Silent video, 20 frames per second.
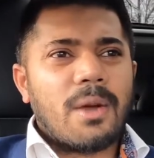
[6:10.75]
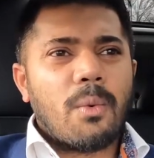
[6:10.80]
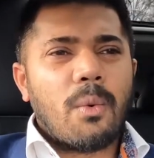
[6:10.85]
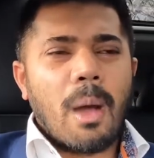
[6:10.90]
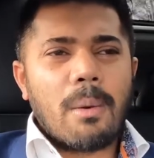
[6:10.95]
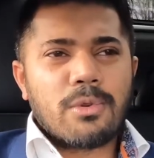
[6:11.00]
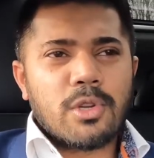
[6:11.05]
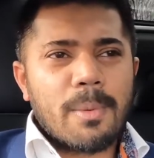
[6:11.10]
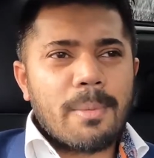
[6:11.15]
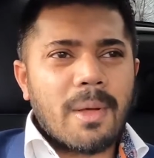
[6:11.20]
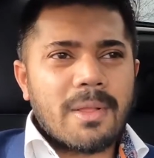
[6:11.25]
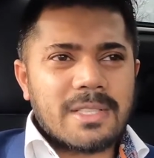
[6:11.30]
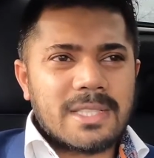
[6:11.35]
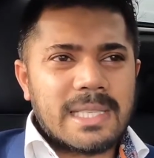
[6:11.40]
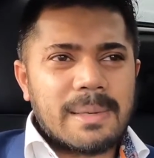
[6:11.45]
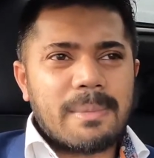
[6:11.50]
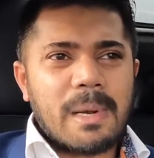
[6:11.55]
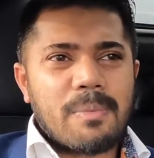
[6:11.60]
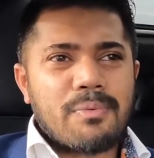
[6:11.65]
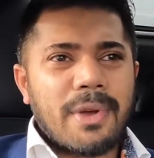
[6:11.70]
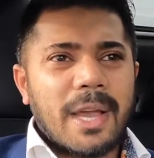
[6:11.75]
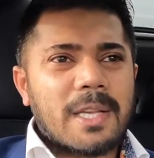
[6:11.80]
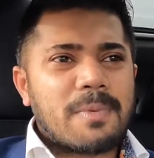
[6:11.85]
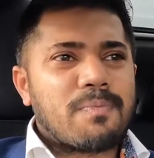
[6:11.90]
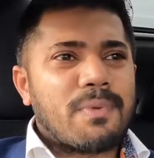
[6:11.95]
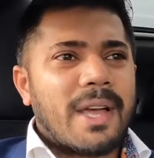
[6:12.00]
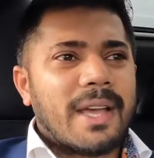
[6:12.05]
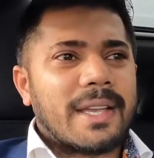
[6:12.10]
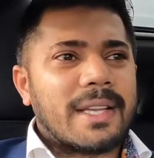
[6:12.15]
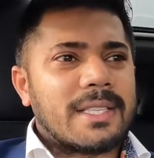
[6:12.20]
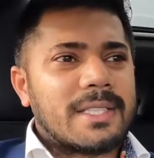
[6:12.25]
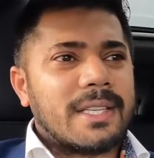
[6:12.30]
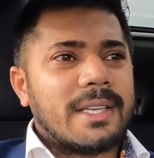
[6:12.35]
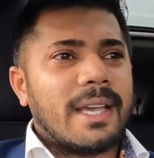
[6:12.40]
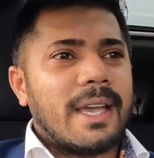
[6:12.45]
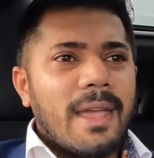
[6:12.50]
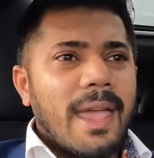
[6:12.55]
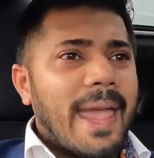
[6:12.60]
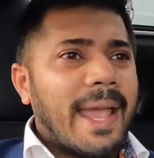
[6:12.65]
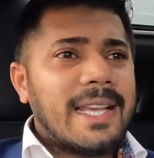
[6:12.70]
I'm talking about the similar price brackets
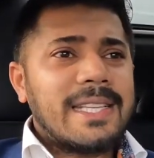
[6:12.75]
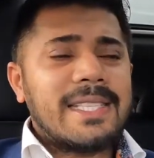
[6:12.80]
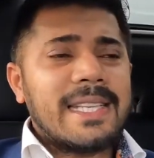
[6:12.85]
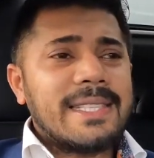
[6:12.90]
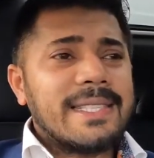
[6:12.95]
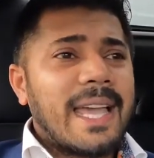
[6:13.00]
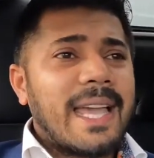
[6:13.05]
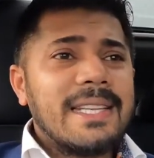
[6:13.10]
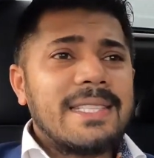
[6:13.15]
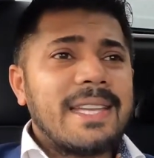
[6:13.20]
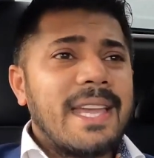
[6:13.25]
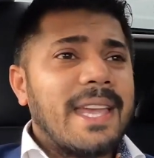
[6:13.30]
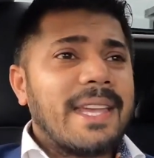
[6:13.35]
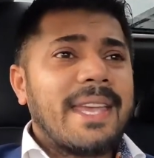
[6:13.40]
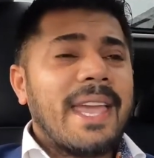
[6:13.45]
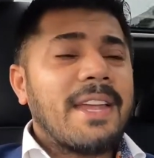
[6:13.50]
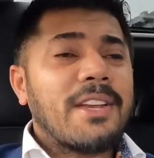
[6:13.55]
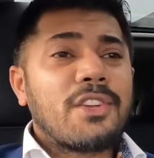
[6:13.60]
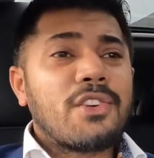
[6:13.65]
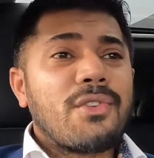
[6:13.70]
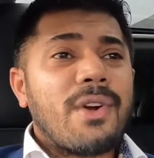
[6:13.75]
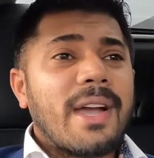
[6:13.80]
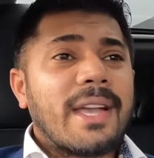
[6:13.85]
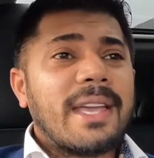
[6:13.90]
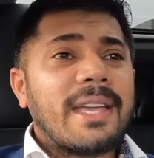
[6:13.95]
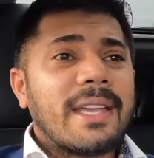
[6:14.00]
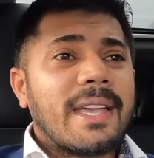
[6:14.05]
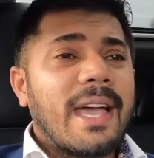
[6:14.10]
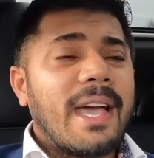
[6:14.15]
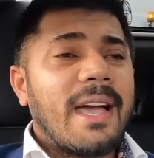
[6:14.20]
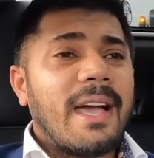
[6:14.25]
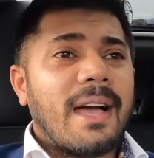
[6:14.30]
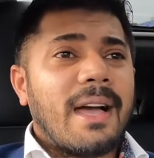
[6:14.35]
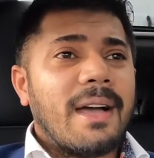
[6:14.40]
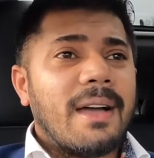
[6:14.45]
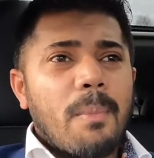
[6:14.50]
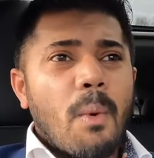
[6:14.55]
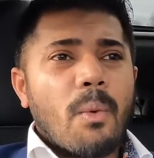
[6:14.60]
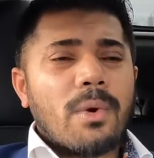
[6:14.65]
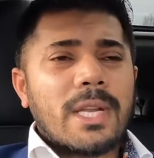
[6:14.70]
here. XC90, again, cracking car,
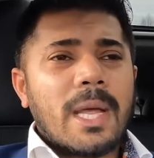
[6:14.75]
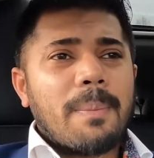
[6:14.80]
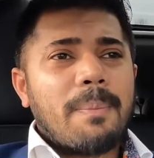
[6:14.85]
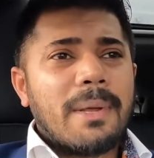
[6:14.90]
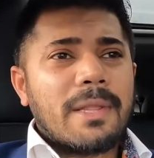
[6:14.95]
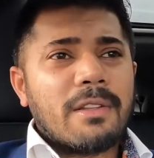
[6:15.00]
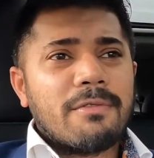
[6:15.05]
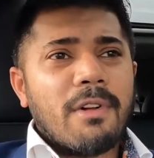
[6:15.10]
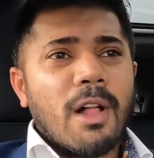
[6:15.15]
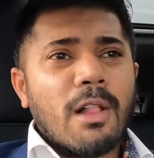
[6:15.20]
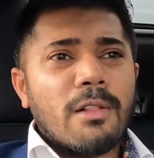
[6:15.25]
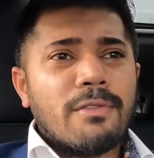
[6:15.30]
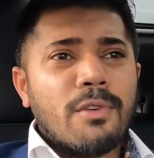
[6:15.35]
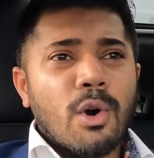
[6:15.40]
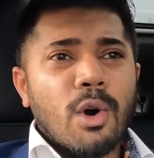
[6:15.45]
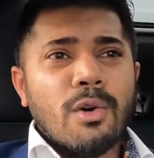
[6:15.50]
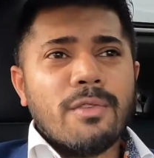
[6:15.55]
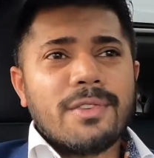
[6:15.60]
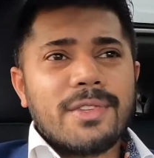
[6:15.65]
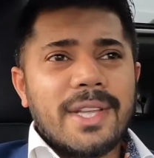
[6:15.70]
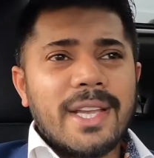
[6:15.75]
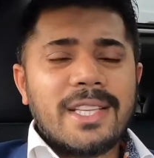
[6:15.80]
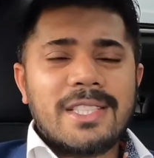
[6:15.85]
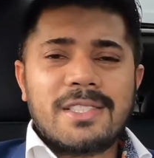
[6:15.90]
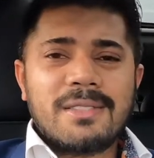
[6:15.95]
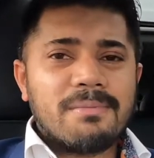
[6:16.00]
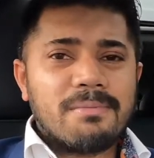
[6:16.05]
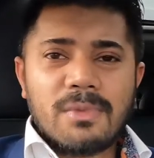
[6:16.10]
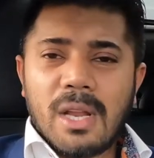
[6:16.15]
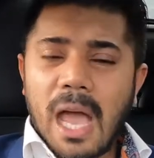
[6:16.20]
but would I pick the Volvo over this?